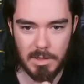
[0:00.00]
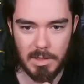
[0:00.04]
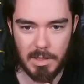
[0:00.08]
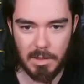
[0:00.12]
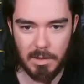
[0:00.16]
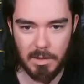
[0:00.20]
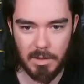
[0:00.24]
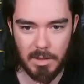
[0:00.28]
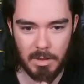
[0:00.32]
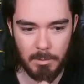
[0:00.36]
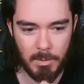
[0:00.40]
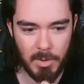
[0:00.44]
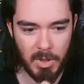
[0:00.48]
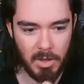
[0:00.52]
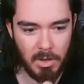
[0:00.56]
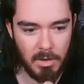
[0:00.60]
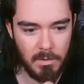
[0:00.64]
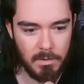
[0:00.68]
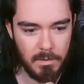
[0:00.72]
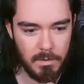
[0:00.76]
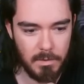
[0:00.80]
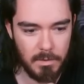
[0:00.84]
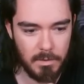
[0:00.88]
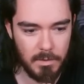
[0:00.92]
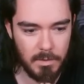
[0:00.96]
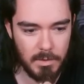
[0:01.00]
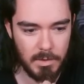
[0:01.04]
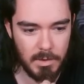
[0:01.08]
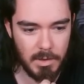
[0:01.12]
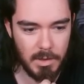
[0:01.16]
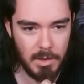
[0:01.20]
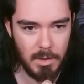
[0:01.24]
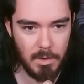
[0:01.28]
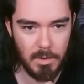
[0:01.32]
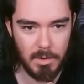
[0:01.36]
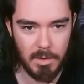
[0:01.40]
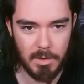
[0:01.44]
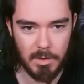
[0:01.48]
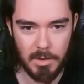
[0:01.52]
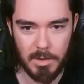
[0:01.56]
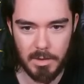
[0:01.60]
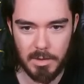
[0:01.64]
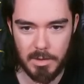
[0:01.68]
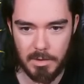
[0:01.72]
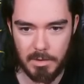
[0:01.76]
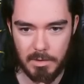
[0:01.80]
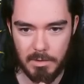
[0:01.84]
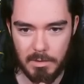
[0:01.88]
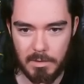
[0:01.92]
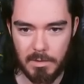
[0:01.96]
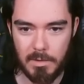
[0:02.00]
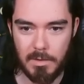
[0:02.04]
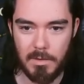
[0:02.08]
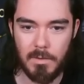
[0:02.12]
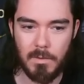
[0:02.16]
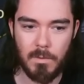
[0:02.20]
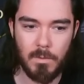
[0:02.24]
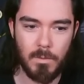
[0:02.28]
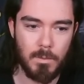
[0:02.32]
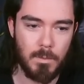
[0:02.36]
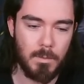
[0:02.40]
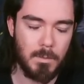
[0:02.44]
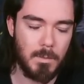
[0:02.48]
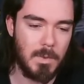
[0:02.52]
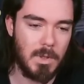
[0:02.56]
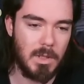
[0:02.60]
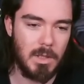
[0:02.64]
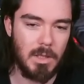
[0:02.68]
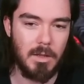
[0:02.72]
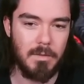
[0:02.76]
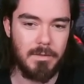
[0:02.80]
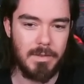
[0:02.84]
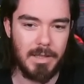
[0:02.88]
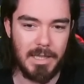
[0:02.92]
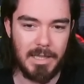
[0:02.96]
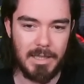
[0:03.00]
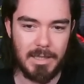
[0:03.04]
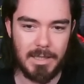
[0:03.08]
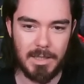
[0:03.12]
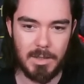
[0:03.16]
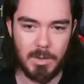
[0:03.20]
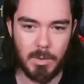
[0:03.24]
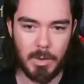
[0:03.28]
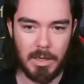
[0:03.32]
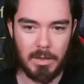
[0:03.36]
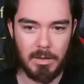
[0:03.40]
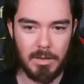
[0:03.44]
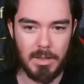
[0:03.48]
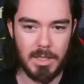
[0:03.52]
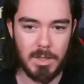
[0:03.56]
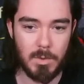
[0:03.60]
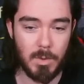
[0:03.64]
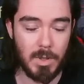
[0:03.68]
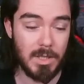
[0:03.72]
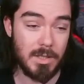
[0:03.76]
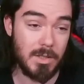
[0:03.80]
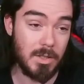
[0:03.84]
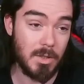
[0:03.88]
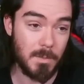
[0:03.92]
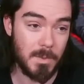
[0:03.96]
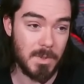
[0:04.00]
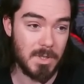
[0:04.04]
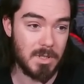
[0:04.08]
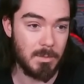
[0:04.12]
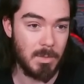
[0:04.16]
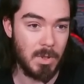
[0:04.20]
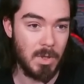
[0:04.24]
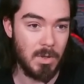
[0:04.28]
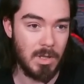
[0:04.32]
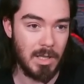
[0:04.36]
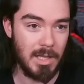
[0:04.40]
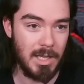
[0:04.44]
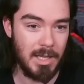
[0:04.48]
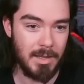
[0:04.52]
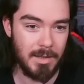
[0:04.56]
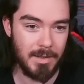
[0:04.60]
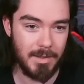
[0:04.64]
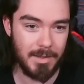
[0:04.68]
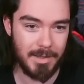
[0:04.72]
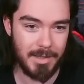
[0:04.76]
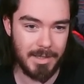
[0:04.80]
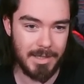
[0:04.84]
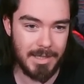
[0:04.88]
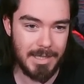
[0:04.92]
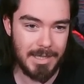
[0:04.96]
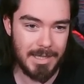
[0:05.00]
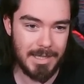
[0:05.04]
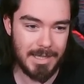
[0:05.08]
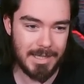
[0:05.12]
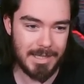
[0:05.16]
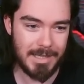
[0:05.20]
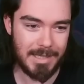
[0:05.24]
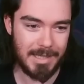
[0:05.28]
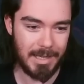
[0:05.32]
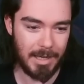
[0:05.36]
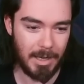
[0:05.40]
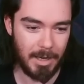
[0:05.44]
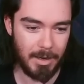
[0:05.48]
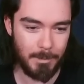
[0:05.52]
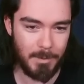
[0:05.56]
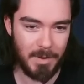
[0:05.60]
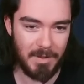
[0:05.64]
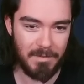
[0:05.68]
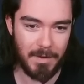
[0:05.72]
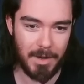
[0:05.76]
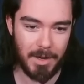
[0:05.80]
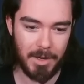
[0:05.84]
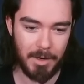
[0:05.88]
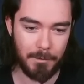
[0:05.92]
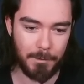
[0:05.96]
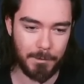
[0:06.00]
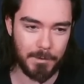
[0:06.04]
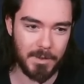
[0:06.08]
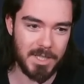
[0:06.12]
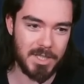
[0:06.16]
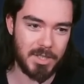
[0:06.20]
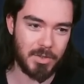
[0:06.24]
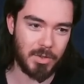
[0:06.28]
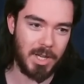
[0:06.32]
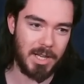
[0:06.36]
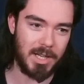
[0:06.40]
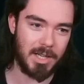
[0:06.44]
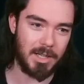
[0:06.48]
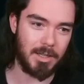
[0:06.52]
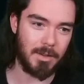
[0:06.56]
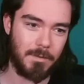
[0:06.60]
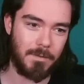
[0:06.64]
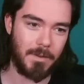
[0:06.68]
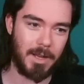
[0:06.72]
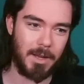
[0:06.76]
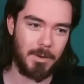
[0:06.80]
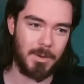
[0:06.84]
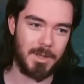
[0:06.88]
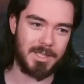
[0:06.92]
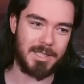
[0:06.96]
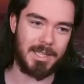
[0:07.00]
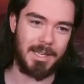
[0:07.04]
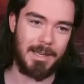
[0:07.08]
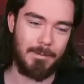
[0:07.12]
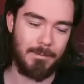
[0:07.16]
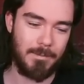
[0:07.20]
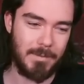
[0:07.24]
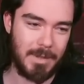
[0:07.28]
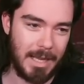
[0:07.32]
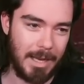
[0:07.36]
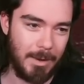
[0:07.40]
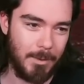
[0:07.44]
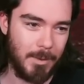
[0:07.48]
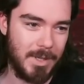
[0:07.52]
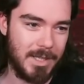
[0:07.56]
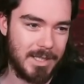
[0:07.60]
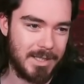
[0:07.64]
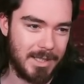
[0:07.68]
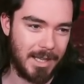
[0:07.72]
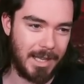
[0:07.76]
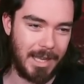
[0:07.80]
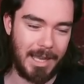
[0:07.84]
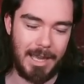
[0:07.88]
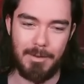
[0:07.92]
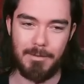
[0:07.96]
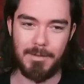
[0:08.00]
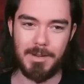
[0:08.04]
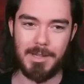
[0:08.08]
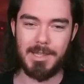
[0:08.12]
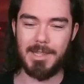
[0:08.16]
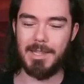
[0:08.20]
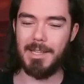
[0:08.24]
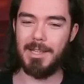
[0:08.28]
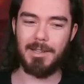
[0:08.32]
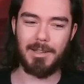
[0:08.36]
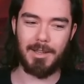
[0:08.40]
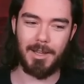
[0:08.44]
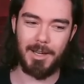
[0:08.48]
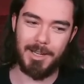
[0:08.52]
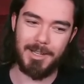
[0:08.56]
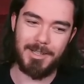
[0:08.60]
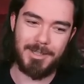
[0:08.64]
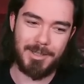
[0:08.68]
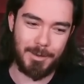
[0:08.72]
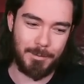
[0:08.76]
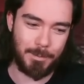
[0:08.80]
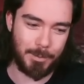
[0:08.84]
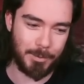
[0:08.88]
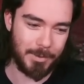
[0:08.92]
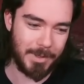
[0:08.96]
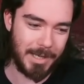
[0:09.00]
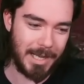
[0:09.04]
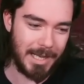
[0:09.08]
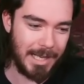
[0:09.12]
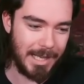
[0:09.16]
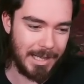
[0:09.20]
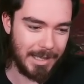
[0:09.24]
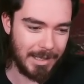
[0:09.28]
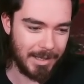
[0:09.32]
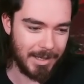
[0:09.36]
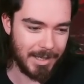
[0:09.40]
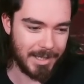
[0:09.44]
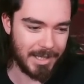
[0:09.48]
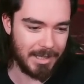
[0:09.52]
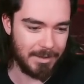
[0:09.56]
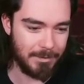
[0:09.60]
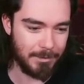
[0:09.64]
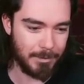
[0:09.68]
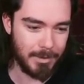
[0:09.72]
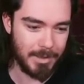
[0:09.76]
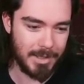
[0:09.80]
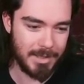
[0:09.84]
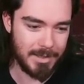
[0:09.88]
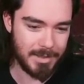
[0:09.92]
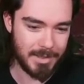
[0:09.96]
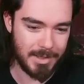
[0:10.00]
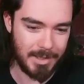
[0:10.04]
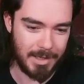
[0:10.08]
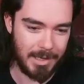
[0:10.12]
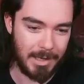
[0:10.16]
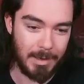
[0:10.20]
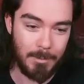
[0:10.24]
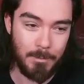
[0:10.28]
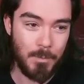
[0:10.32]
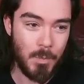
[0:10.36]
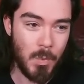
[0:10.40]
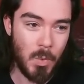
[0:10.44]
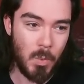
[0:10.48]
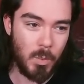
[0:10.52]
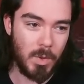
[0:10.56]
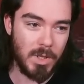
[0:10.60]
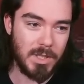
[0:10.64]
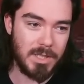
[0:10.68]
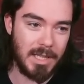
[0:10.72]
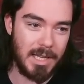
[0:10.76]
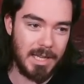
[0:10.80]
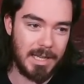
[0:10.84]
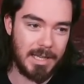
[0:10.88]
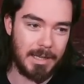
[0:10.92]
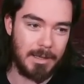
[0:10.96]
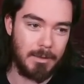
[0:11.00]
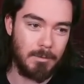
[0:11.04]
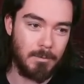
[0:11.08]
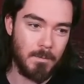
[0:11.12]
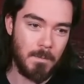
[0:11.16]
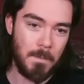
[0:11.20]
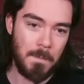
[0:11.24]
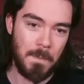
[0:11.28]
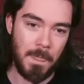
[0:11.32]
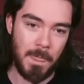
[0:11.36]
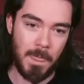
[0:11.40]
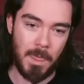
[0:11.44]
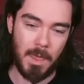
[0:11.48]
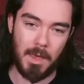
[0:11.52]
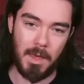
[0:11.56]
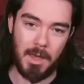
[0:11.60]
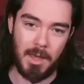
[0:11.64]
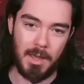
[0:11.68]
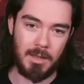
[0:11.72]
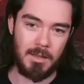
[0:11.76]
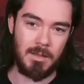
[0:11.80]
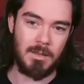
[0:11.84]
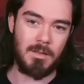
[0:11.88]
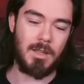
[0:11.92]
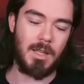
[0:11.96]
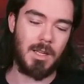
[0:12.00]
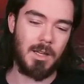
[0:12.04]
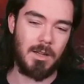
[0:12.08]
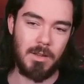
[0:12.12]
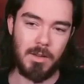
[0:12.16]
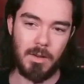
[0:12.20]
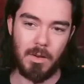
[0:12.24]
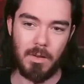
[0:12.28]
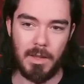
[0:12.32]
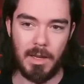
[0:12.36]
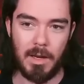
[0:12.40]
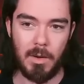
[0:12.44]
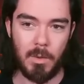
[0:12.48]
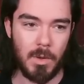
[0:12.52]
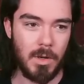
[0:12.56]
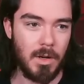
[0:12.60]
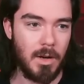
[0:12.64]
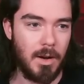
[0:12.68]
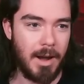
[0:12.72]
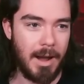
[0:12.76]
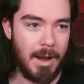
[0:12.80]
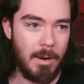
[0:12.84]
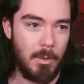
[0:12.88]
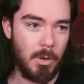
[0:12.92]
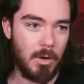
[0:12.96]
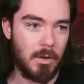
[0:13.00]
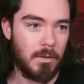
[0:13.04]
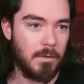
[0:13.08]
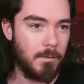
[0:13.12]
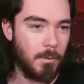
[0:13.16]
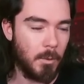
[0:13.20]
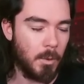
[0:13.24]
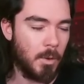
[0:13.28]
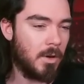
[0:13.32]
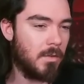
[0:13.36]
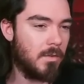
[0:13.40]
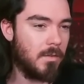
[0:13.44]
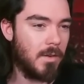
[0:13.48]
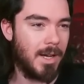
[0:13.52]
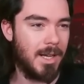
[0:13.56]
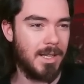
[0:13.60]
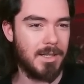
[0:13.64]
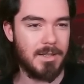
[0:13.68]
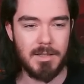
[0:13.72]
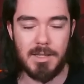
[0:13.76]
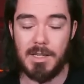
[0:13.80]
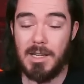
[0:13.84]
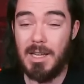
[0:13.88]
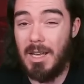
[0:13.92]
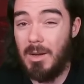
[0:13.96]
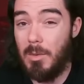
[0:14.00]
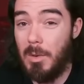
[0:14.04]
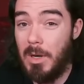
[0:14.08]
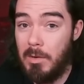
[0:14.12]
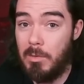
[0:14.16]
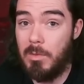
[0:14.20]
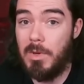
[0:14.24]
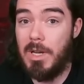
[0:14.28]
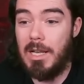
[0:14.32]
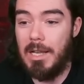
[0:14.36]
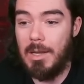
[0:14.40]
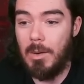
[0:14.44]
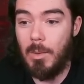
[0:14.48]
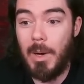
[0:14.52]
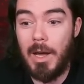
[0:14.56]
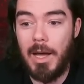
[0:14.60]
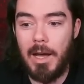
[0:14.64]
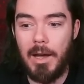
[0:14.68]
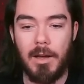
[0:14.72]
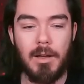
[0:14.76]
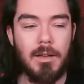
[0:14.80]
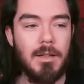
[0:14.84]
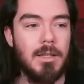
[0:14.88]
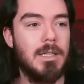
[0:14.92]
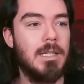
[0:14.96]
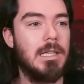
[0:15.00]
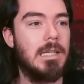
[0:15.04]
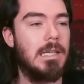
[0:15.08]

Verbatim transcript: kill him off. Oh, good. Lovely. This went this went super smoothly. I'd be very frustrated I was him. That was like everything lined up really lucky for us there. We'll take it. And there you go. There were our four fights today. Went really well.